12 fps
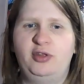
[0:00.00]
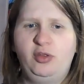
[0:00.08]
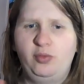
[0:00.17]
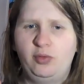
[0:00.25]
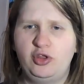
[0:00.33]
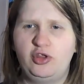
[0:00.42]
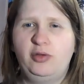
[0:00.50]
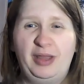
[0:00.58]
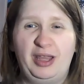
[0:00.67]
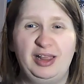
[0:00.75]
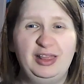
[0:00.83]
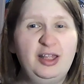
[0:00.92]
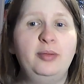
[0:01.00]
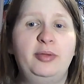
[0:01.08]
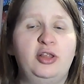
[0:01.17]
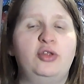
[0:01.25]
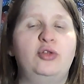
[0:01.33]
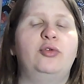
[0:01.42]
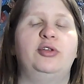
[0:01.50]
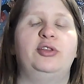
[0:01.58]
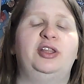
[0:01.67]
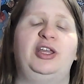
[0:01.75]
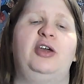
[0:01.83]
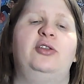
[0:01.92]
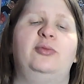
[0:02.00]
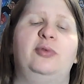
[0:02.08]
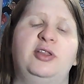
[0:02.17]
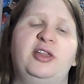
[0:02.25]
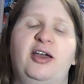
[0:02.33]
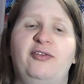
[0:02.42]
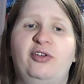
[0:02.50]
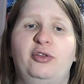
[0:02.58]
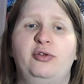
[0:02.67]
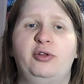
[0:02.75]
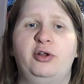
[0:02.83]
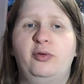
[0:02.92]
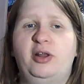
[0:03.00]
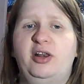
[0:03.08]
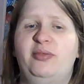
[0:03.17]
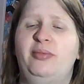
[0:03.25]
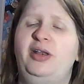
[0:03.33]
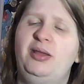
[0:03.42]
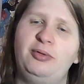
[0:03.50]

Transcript: This one should be a little bit shorter than the other ones have because there's not quite as many,